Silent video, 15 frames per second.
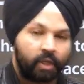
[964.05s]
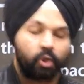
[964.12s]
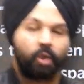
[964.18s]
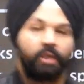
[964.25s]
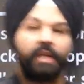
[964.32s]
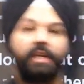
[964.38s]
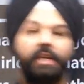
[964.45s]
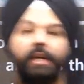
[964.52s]

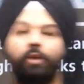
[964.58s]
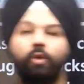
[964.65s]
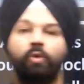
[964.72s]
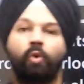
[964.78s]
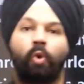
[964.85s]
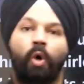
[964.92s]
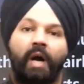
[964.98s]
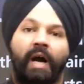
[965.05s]
So they need
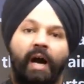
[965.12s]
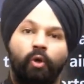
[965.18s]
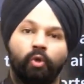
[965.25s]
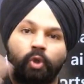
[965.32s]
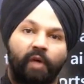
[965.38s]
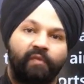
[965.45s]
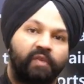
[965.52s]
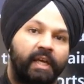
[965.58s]
to go
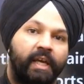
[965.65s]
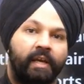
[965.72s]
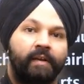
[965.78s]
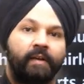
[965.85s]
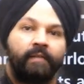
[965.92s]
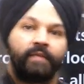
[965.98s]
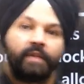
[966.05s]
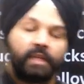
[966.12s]
out of
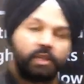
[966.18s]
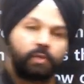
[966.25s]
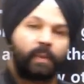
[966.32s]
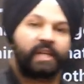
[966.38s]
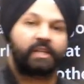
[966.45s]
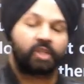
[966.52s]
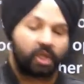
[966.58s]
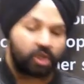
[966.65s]
the
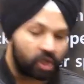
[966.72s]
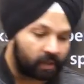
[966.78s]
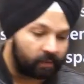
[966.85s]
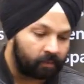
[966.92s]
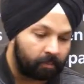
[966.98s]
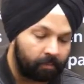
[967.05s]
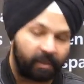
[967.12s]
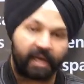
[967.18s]
space station.